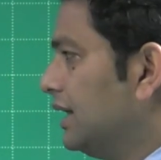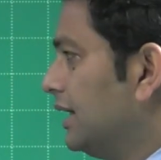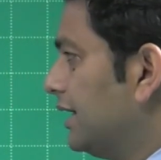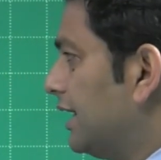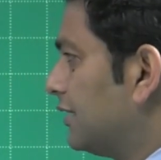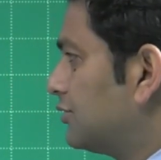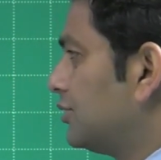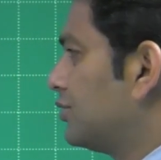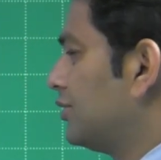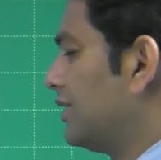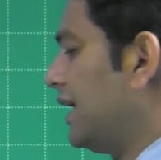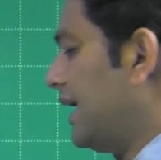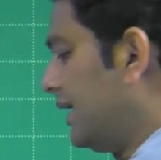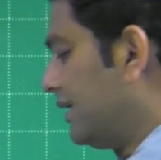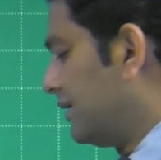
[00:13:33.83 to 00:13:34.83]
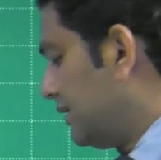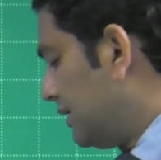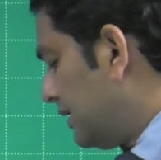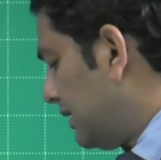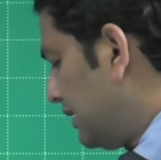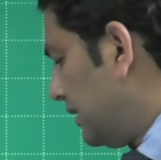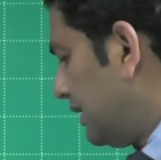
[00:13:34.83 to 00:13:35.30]
Now to do that,
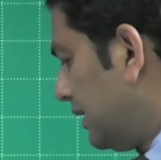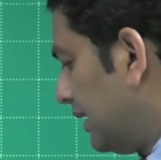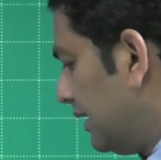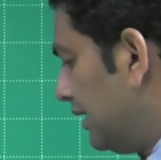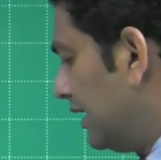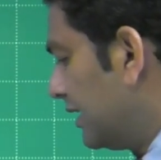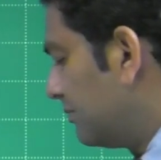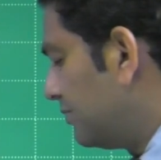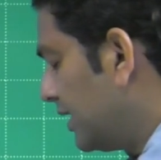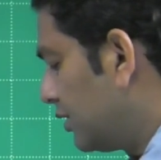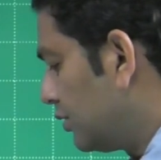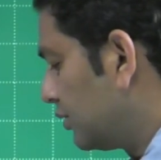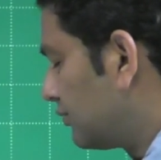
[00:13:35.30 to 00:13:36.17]
let me go